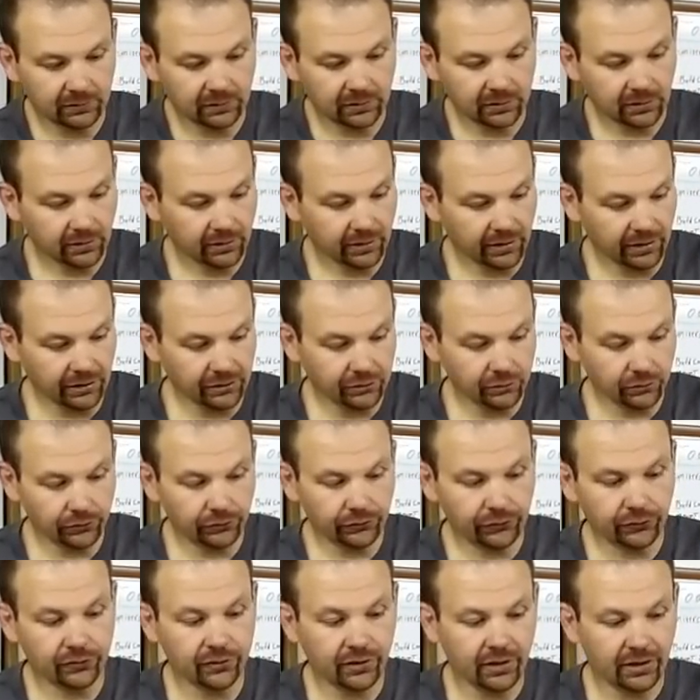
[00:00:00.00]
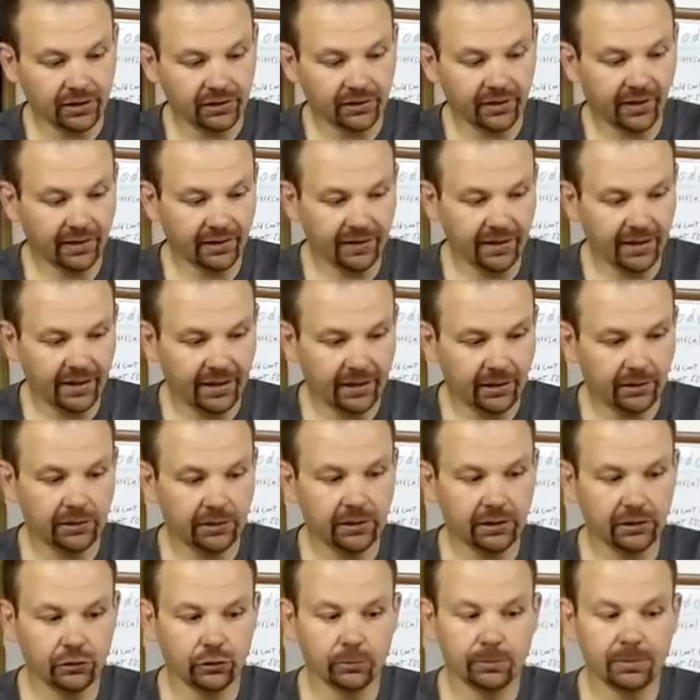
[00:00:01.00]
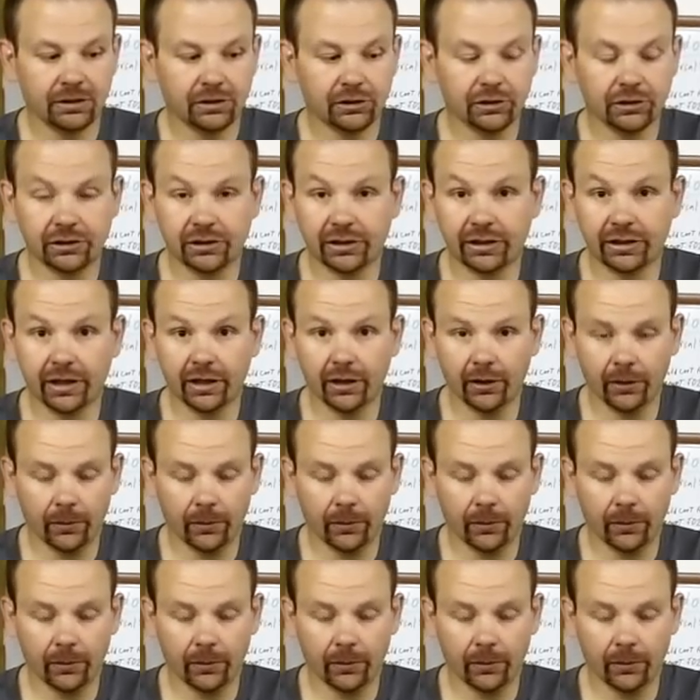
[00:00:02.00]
And you'll snug that down and you'll be good to go.